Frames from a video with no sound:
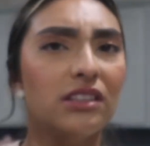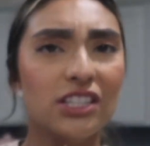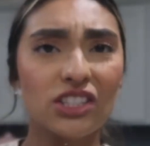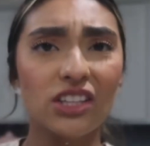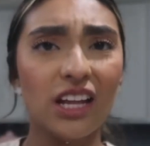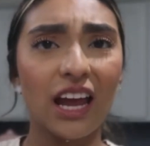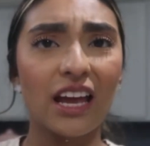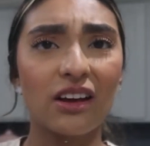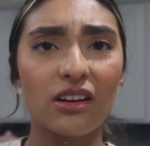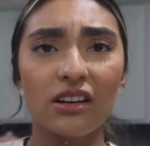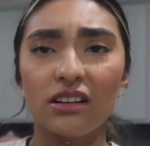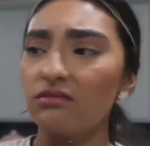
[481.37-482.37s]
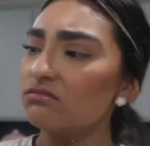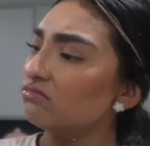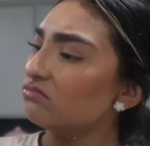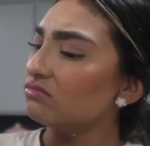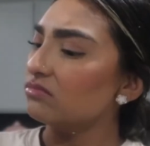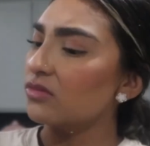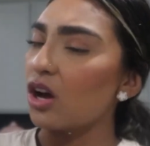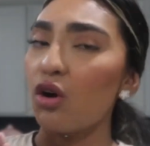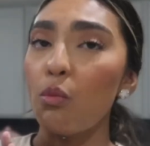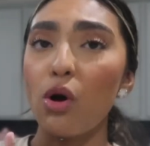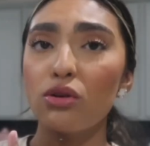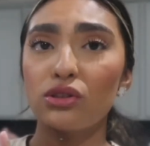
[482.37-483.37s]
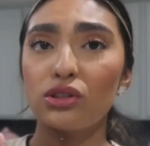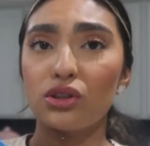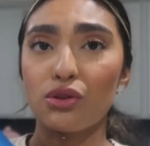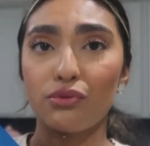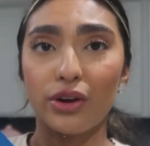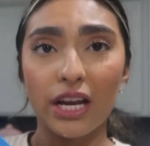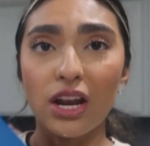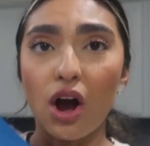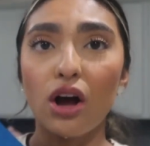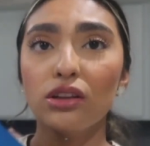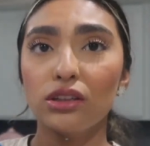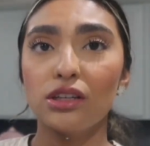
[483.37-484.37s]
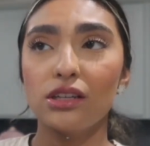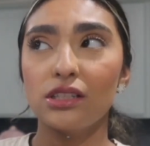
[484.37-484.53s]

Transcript: These are like almost three dollars